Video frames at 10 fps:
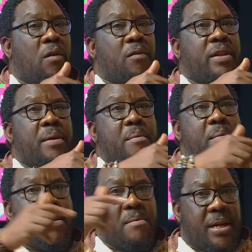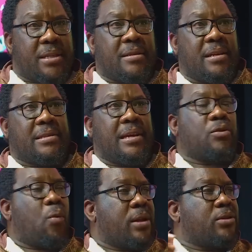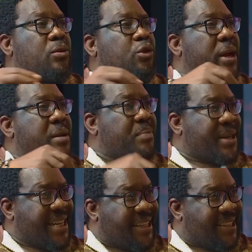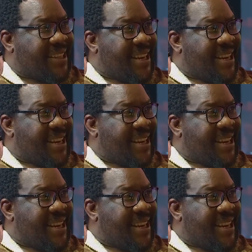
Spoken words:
of the member states that want to join BRICS,